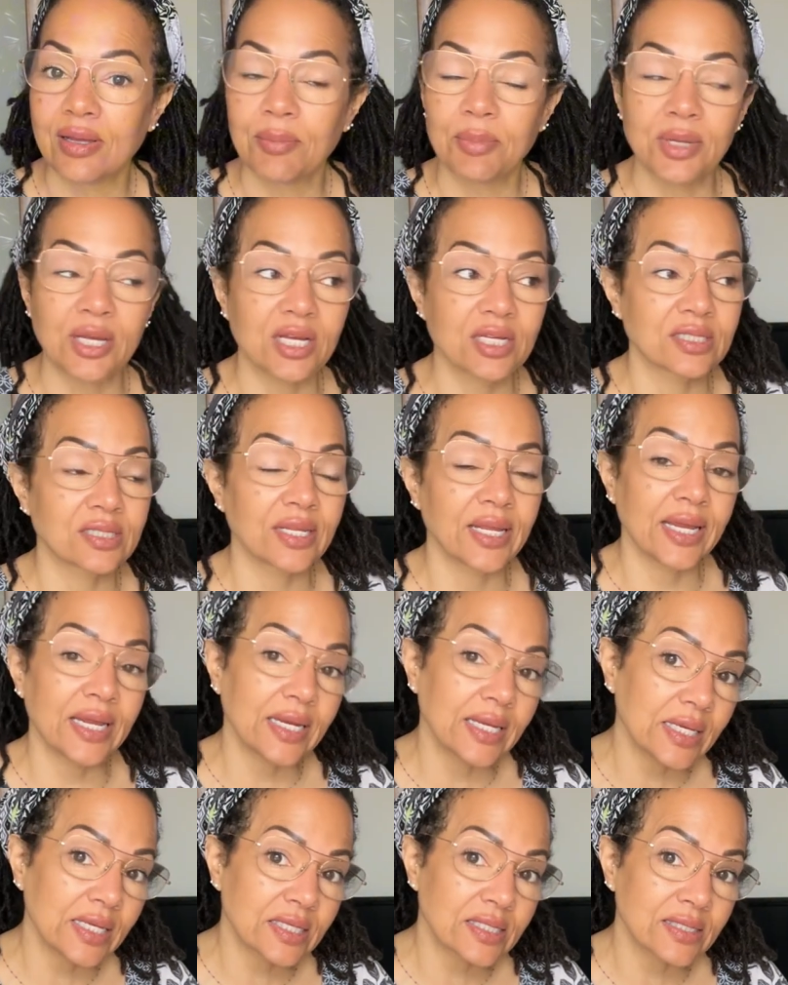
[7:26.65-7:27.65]
Because
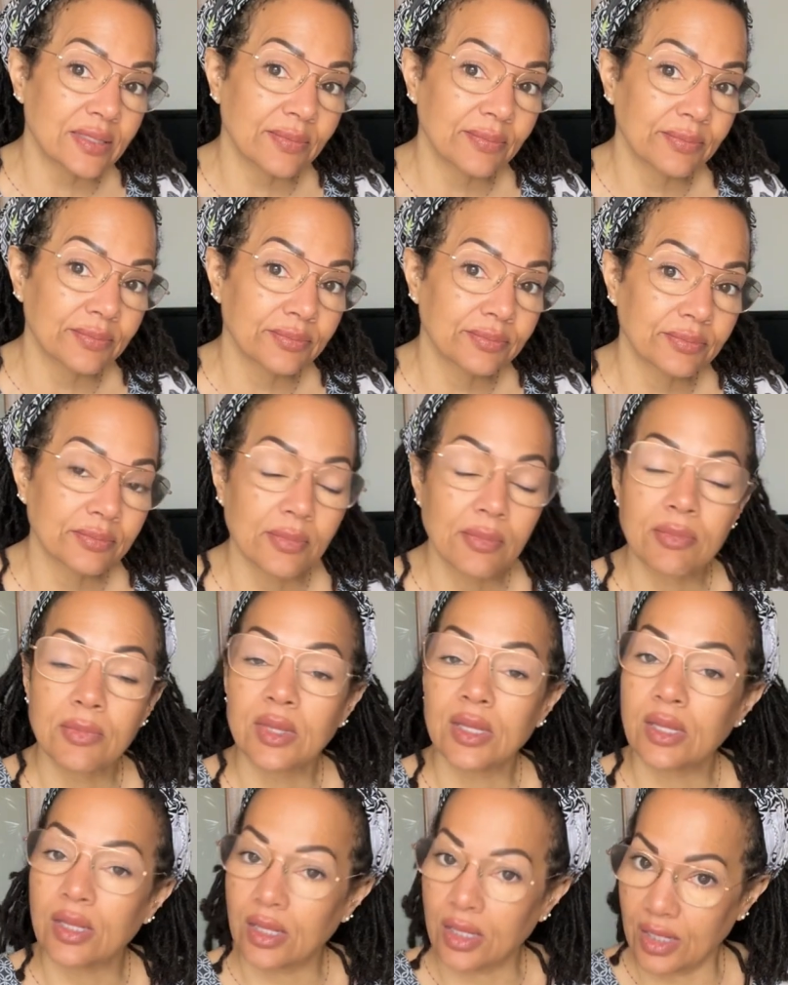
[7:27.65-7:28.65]
ladies,
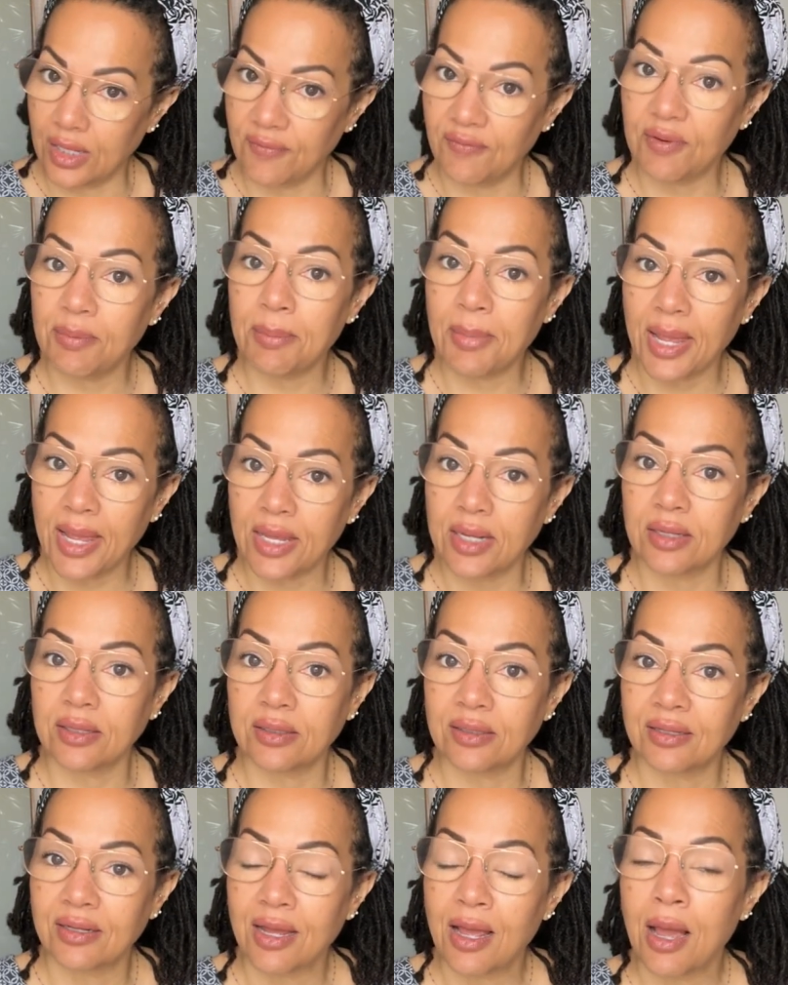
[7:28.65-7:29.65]
even
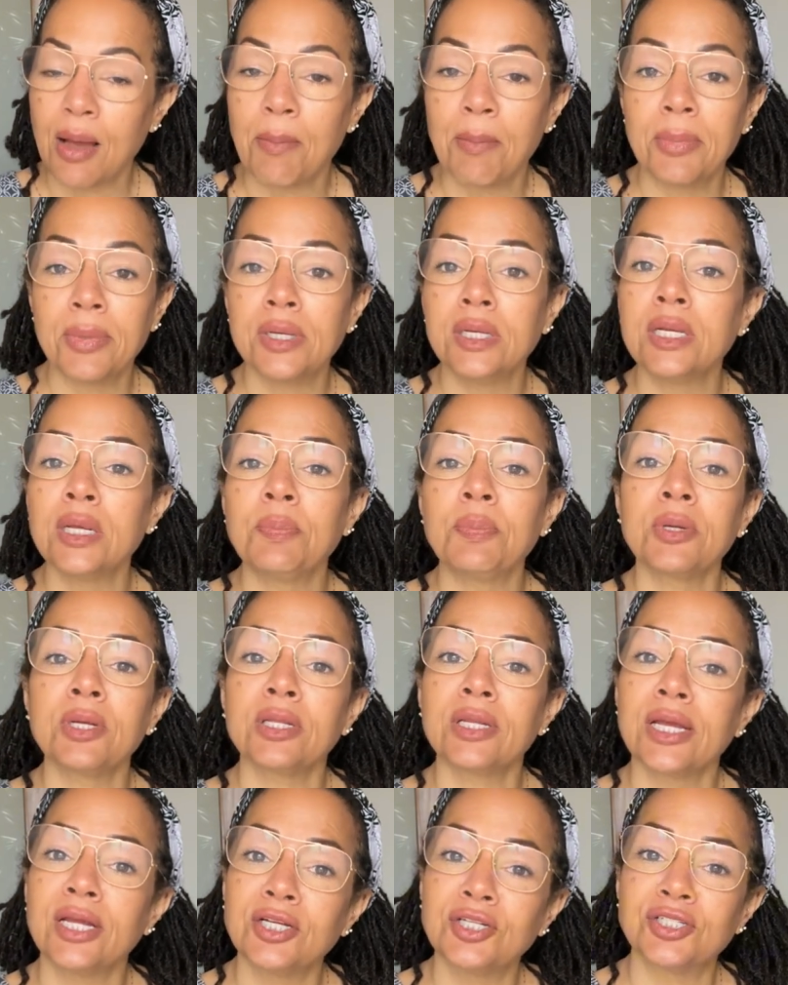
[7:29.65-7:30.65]
men,
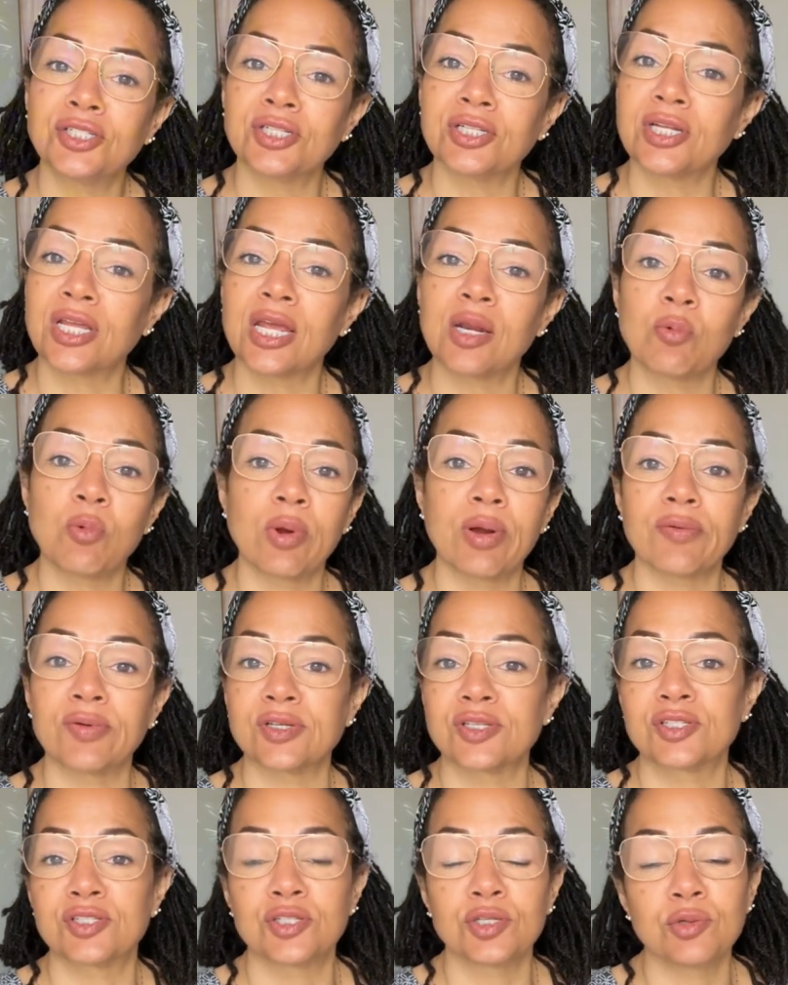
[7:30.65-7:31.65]
manipulation can wear a
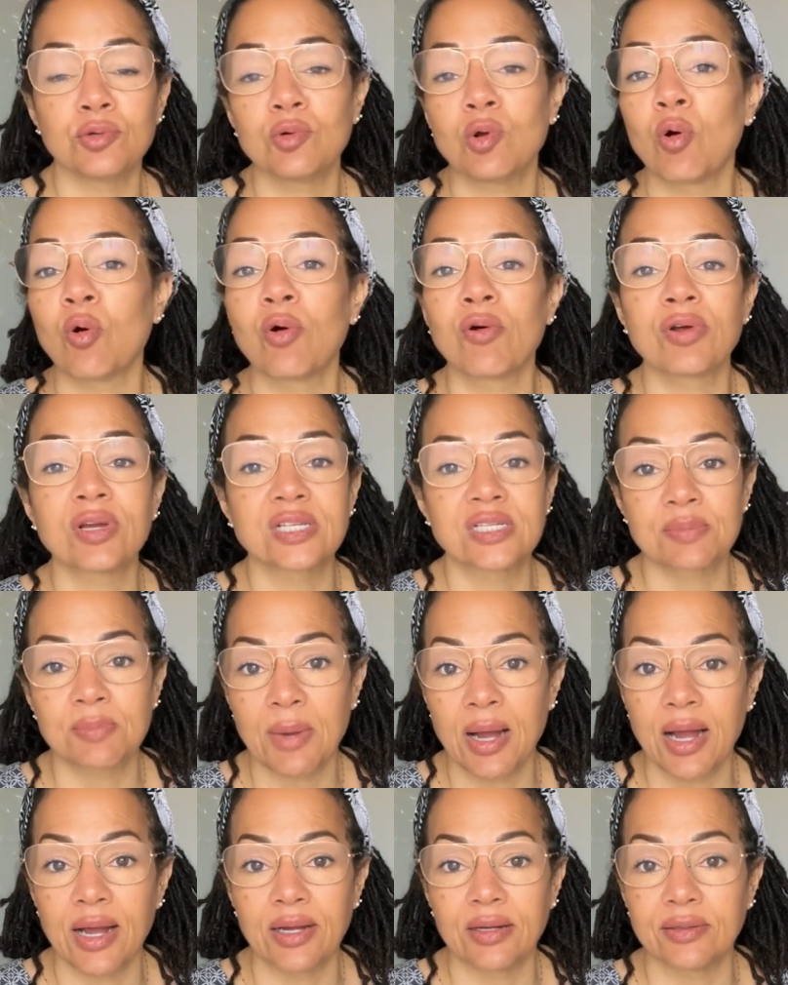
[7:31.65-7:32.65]
suit or a
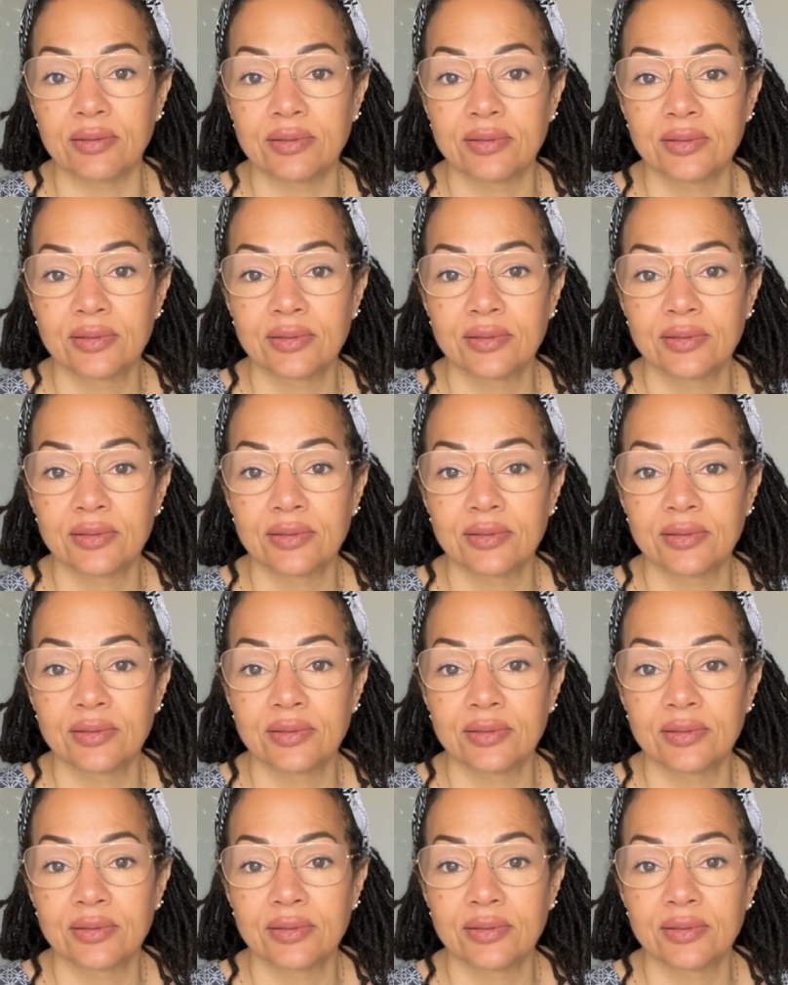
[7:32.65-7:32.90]
smile.